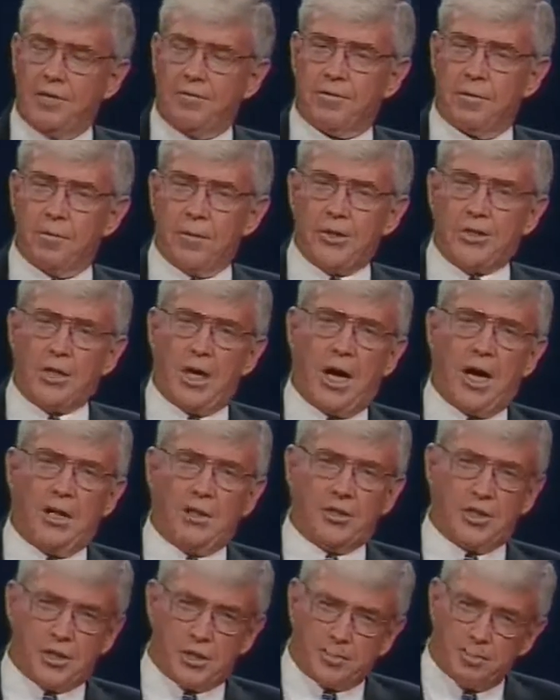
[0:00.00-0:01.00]
from a
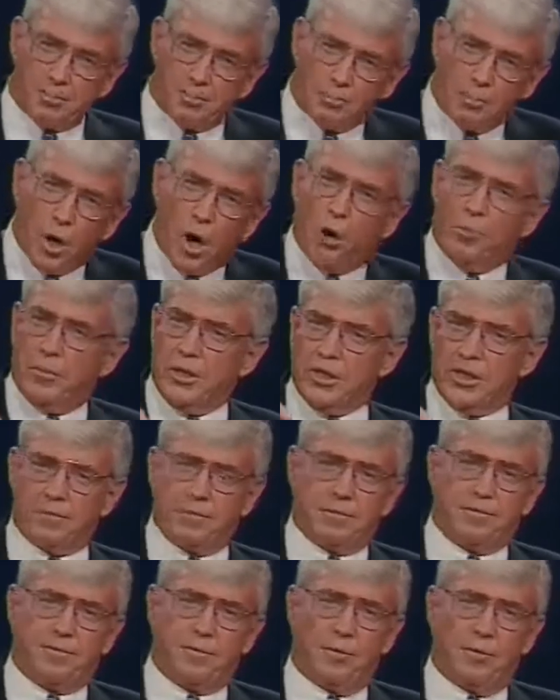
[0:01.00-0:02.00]
child just moments
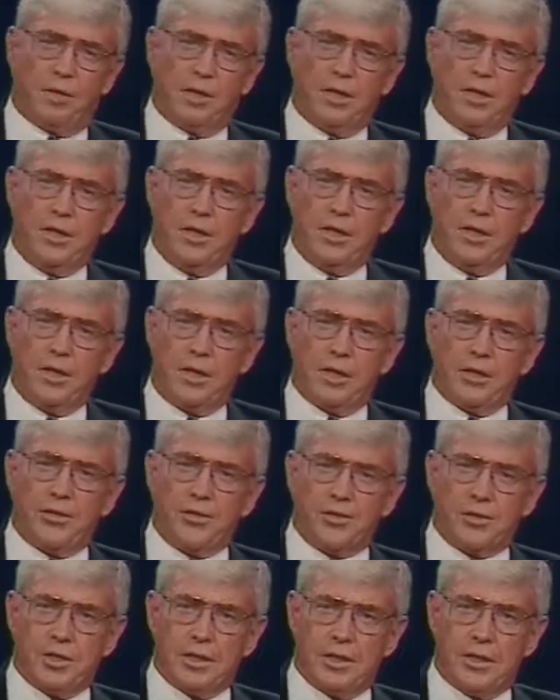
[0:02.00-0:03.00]
before he
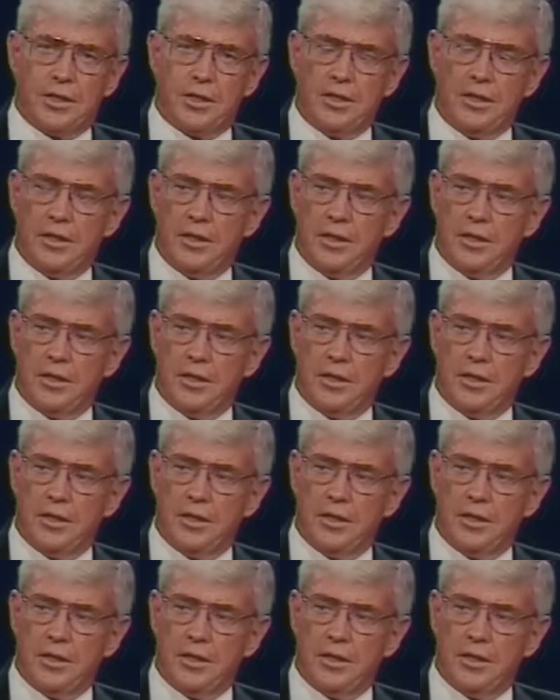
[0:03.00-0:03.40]
or she